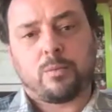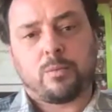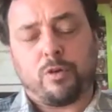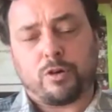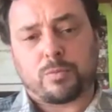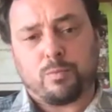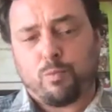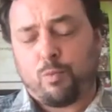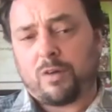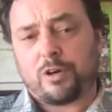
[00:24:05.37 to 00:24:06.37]
there's
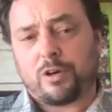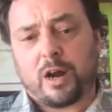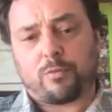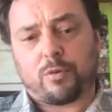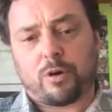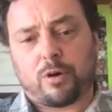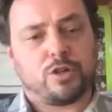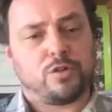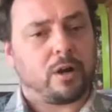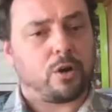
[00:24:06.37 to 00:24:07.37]
wherever you've got roads,
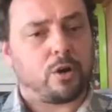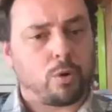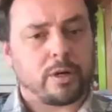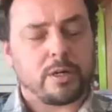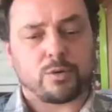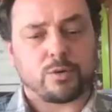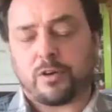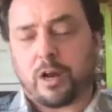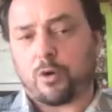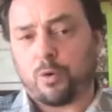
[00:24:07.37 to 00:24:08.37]
you've got quarries, wherever you
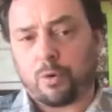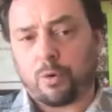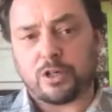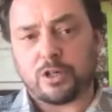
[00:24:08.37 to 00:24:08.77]
got quarries,